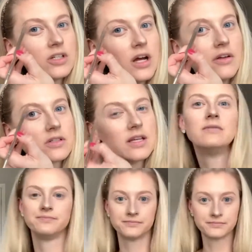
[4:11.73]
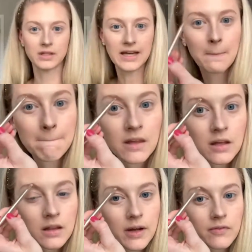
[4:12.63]
So I'm just kind of
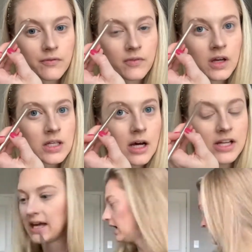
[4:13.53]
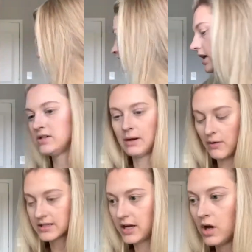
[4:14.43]
working up with my
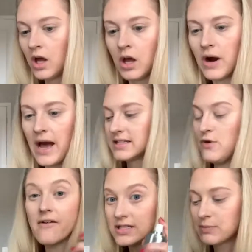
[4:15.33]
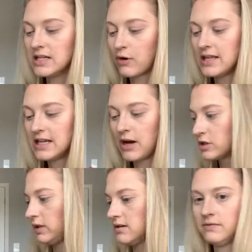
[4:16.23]
brush and then brushing
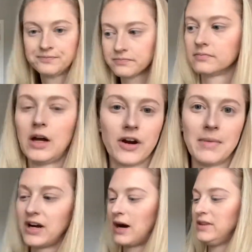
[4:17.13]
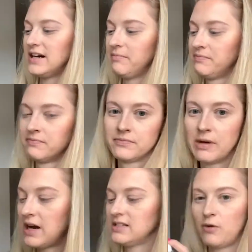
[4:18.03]
it out. Now I'm going to
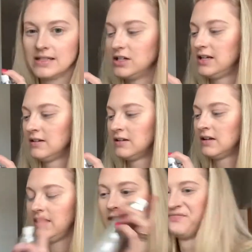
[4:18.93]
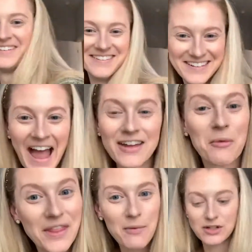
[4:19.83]
squirt the tip of
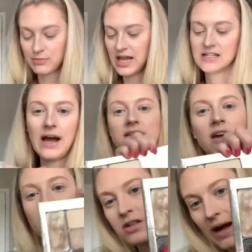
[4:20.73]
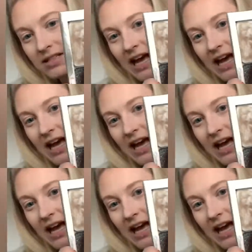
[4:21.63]
my, or not the tip, but